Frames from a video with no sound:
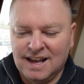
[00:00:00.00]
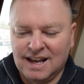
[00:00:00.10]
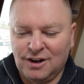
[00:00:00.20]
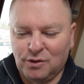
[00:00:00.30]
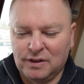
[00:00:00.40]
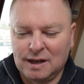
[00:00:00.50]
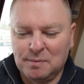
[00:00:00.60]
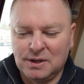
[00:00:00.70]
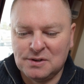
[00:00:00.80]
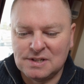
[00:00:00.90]
I don't think I'll
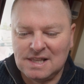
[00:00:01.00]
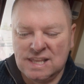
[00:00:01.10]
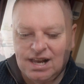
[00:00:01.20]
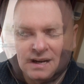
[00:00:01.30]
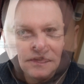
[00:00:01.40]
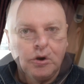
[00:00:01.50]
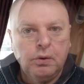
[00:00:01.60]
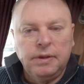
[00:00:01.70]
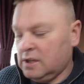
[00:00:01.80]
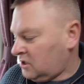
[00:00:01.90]
be using that. So
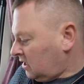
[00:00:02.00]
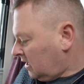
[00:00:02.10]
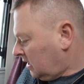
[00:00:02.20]
with this